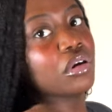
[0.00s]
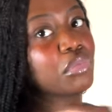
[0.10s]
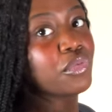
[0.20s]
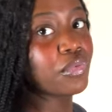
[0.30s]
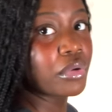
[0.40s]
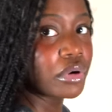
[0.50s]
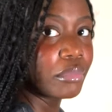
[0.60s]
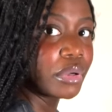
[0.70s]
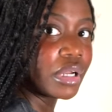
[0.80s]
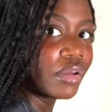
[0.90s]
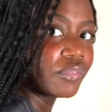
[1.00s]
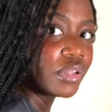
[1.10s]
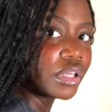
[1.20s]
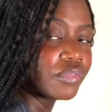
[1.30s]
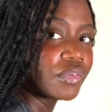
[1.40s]
before, but I feel
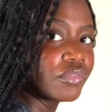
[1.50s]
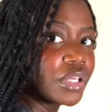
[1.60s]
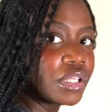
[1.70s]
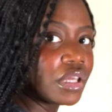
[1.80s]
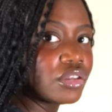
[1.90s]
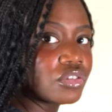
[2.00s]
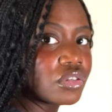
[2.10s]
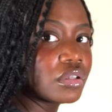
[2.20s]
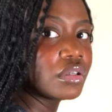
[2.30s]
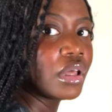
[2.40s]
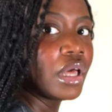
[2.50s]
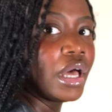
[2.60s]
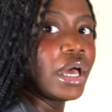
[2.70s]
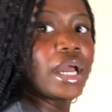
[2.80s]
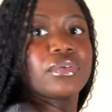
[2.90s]
like for vacation,
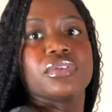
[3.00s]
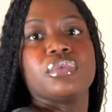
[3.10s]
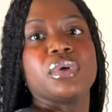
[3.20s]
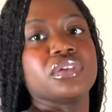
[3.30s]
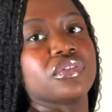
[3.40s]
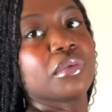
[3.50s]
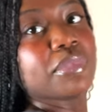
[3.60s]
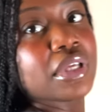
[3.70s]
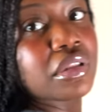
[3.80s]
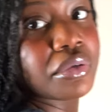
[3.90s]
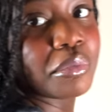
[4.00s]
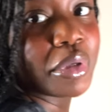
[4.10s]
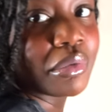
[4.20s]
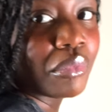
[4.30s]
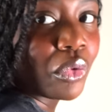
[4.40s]
I really wanted something a little
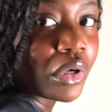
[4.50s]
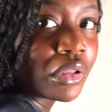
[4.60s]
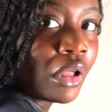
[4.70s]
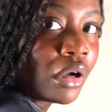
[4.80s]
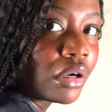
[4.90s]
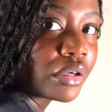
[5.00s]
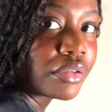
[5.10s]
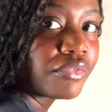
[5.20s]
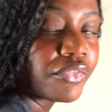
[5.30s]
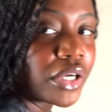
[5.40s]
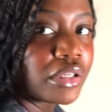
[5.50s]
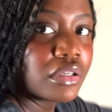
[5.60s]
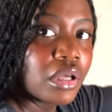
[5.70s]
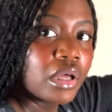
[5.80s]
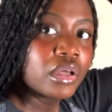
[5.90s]
bit more long and
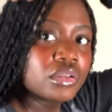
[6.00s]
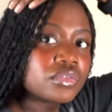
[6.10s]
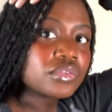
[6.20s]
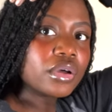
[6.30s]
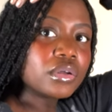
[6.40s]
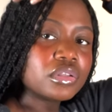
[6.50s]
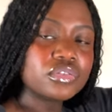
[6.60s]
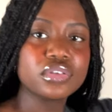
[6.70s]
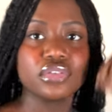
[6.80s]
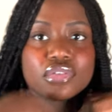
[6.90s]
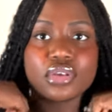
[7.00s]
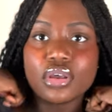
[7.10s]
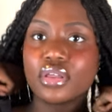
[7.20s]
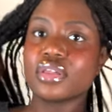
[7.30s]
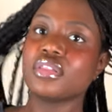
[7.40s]
fun. So this is
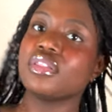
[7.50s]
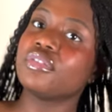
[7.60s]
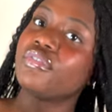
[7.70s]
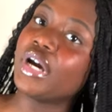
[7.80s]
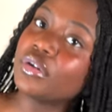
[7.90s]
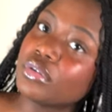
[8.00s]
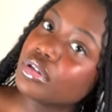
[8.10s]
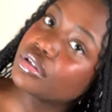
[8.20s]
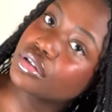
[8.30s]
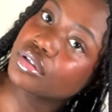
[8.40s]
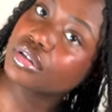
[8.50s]
the final look.